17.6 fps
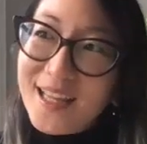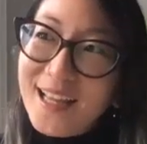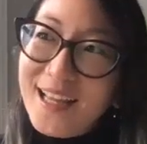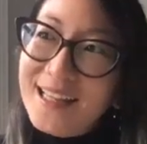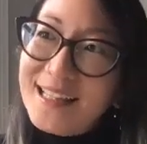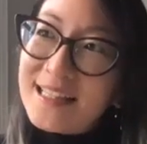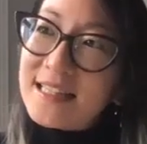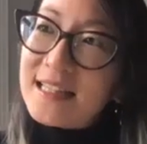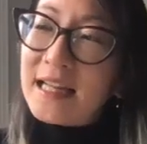
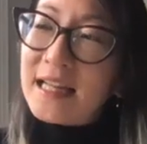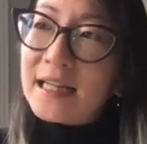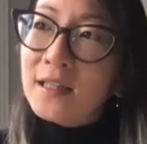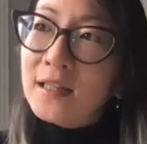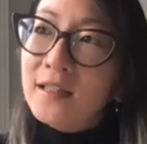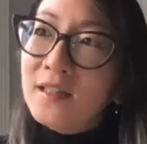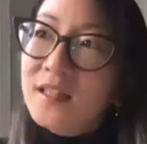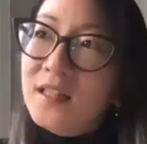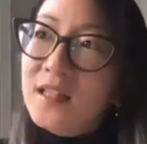is like,
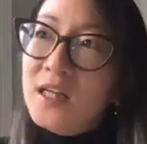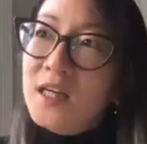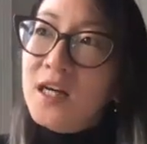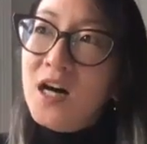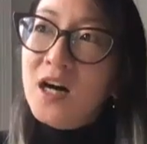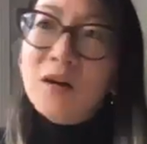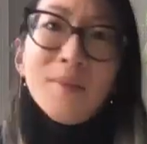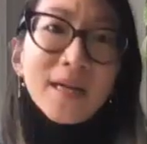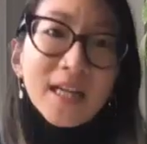
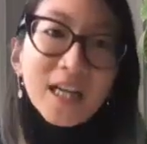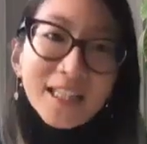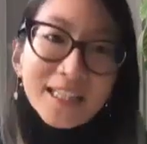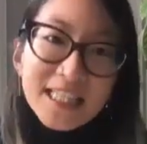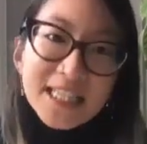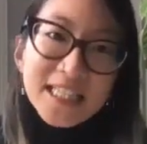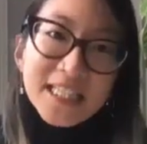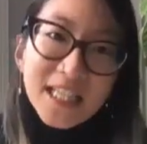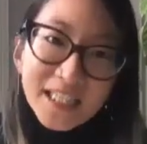oh my God,
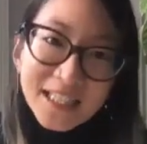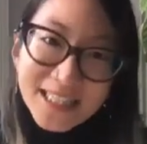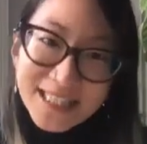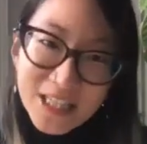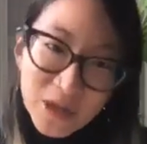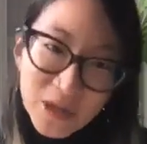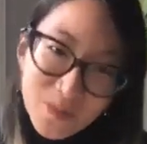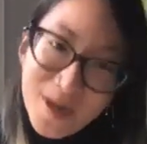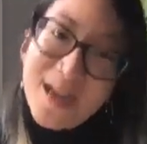it sucks
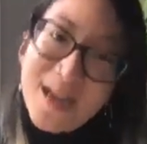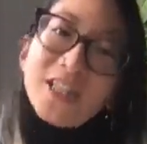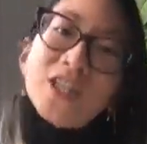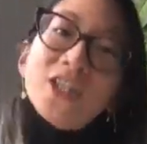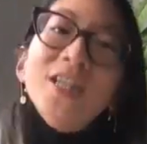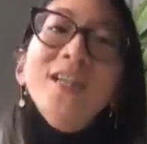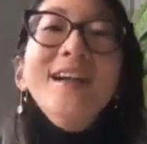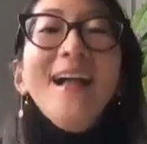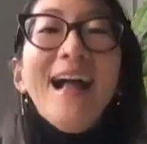so
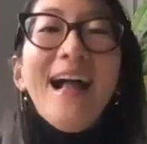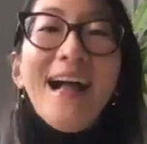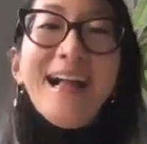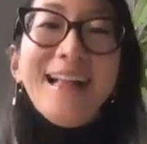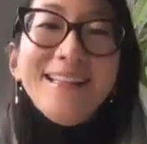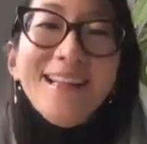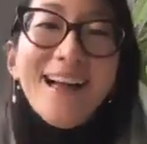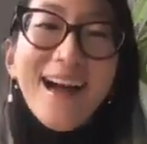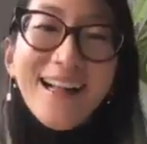much.
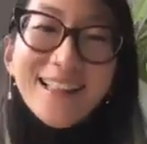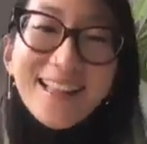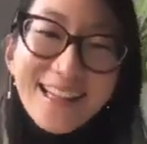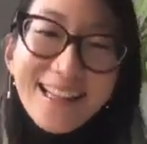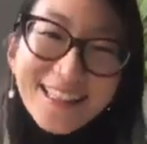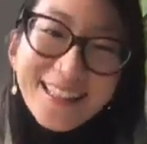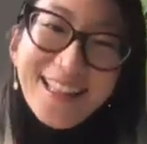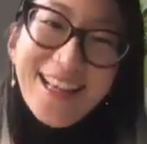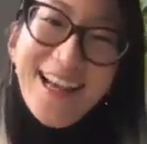And I
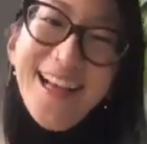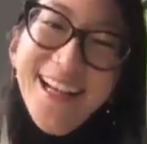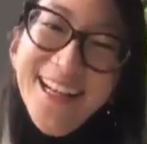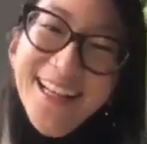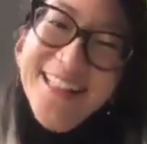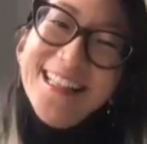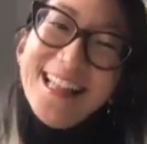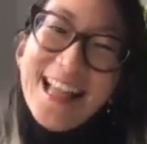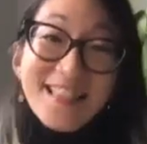like
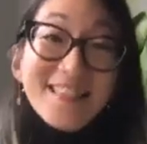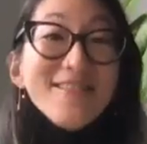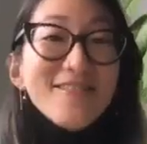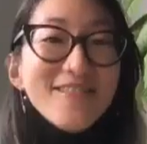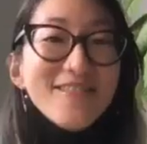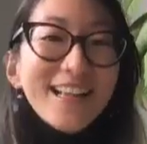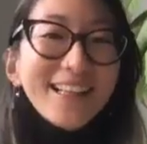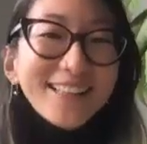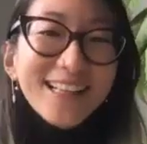that.
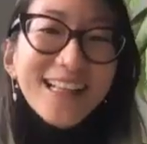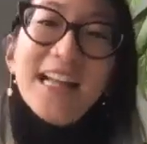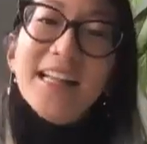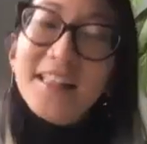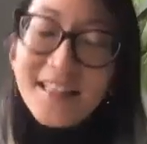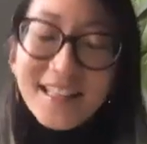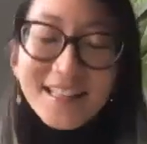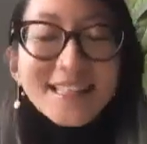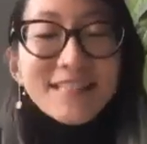And
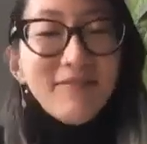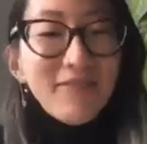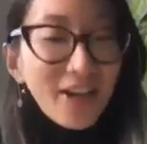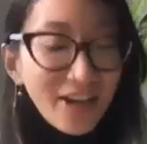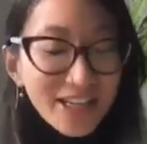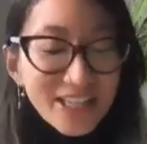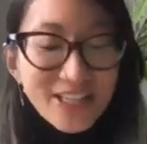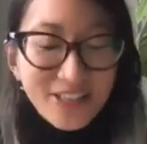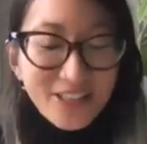that's
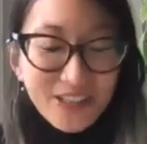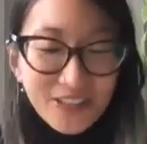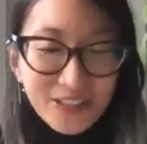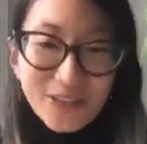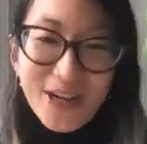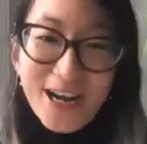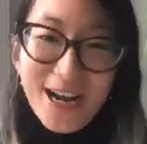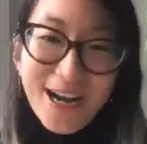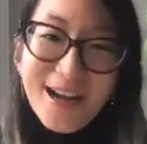very
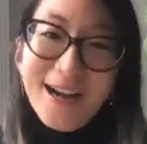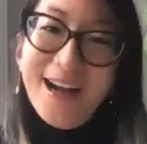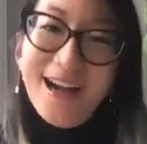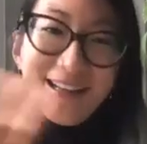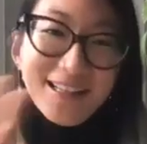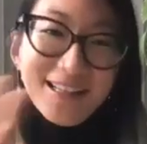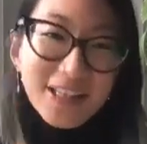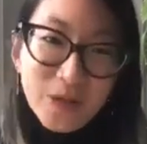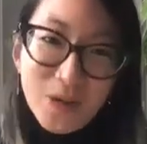true.
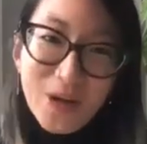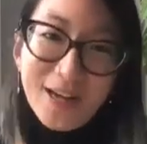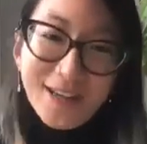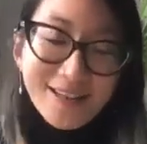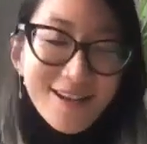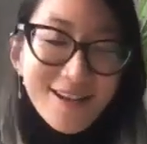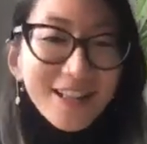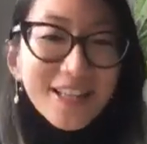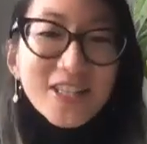You
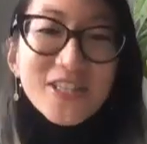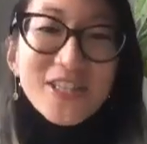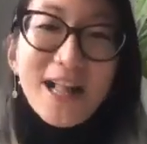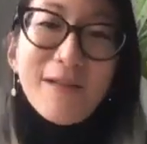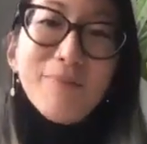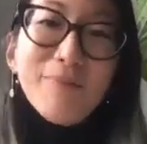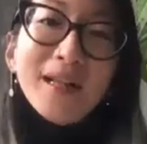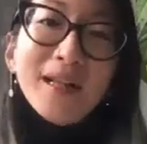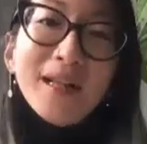acknowledge
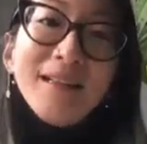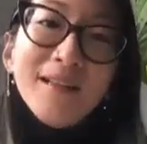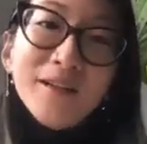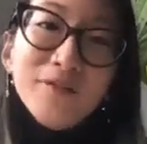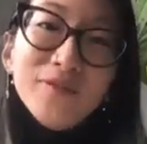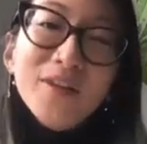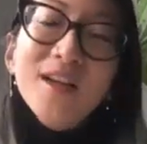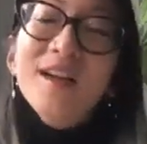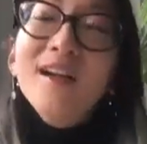that, but I love